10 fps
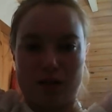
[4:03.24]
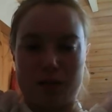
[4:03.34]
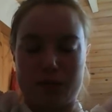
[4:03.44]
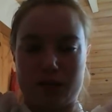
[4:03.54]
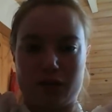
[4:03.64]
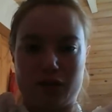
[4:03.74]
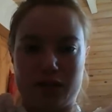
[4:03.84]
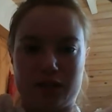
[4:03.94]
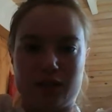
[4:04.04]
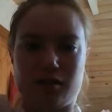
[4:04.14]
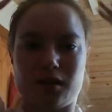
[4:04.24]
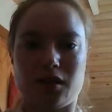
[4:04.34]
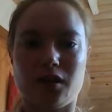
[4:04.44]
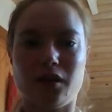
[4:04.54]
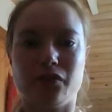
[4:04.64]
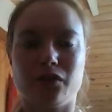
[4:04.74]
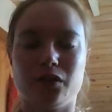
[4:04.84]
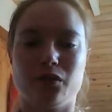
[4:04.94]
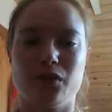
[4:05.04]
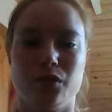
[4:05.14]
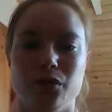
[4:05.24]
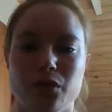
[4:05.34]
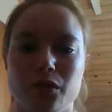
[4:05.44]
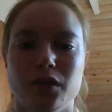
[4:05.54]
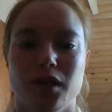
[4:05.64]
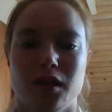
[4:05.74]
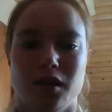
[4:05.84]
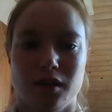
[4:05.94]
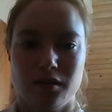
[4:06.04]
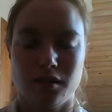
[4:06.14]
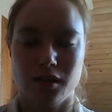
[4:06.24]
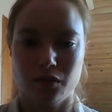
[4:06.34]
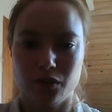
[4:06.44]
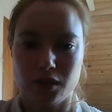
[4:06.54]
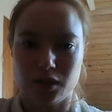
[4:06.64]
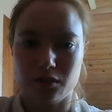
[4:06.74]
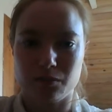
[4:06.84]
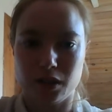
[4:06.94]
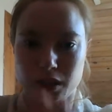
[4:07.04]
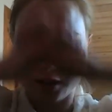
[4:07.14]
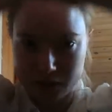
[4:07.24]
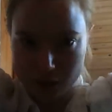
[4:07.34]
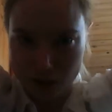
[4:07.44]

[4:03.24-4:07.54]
Up and down like this. Another thing you can do is that you can place